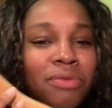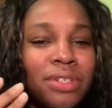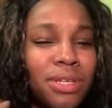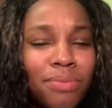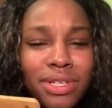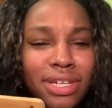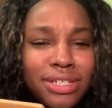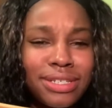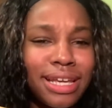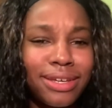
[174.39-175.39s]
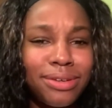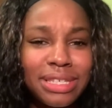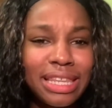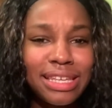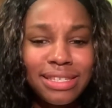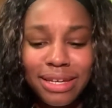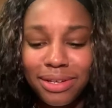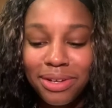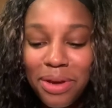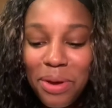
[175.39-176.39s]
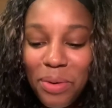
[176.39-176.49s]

For some reason, I just like using this end.